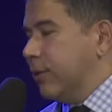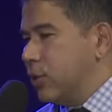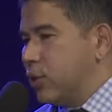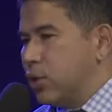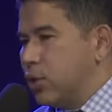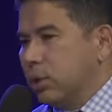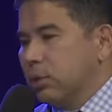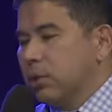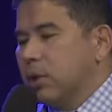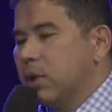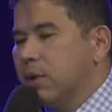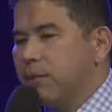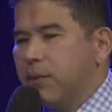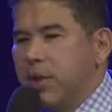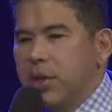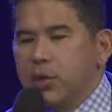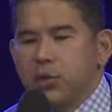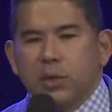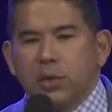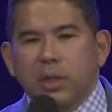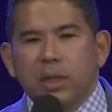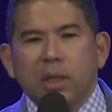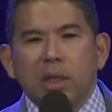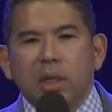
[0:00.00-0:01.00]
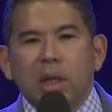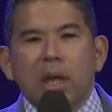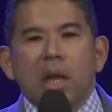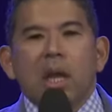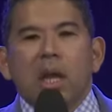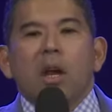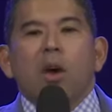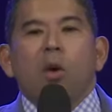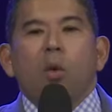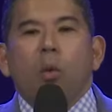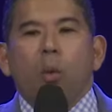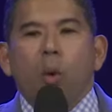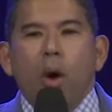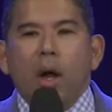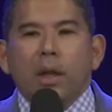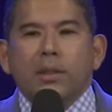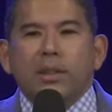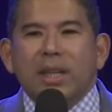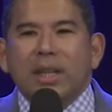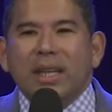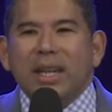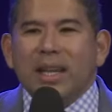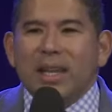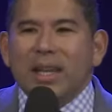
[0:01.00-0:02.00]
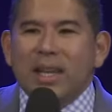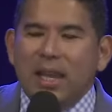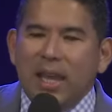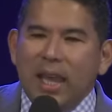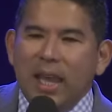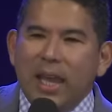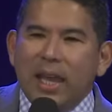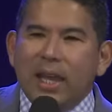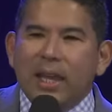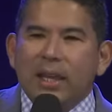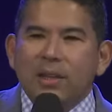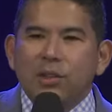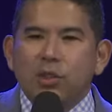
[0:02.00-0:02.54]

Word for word: children of Israel wanted a king